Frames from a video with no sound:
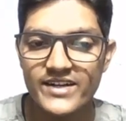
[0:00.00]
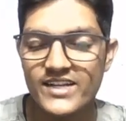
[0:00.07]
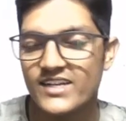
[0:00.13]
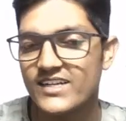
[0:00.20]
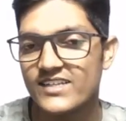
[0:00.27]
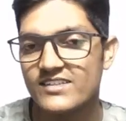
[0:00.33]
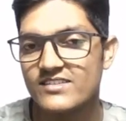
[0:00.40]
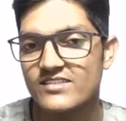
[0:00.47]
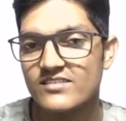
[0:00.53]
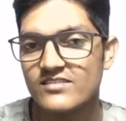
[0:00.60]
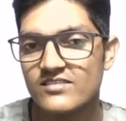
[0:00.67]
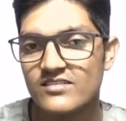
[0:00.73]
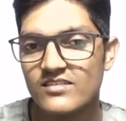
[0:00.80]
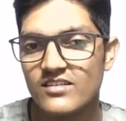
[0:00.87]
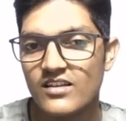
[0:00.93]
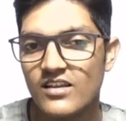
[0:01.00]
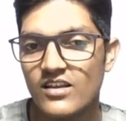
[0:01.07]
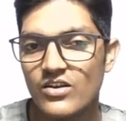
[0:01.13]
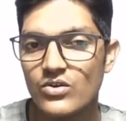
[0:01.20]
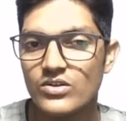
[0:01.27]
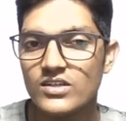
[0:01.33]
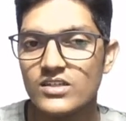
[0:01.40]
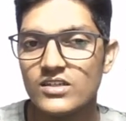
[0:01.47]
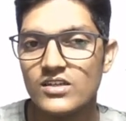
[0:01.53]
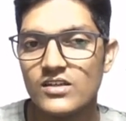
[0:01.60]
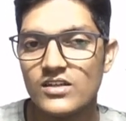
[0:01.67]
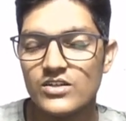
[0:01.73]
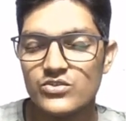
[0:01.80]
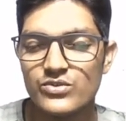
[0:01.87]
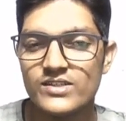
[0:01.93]
degrees. Okay,
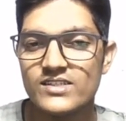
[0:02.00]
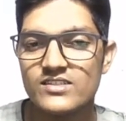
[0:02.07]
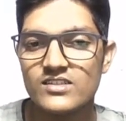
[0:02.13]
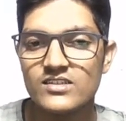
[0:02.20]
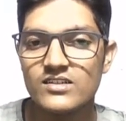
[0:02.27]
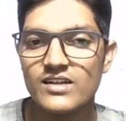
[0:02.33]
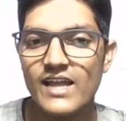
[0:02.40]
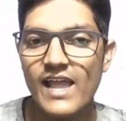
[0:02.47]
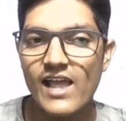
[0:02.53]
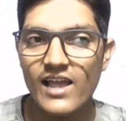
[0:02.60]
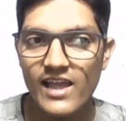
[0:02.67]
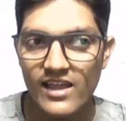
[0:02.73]
so it's a